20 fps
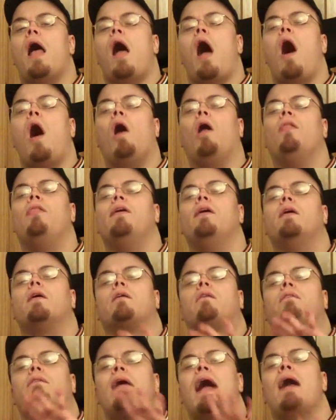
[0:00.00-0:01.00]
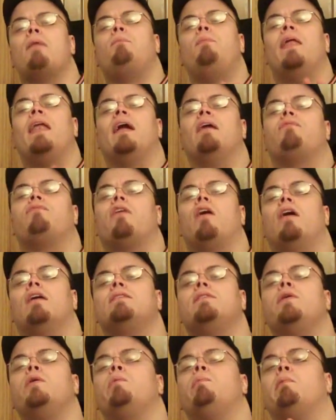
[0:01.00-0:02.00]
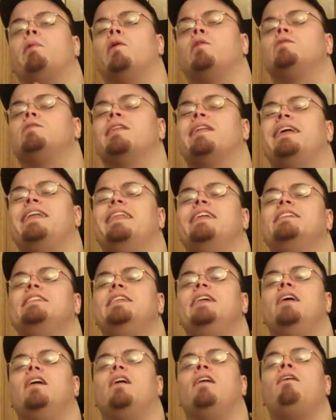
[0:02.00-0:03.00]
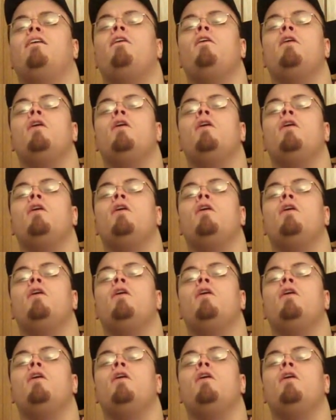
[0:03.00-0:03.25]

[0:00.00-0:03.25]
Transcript: All the crap that I've gone through personally this year,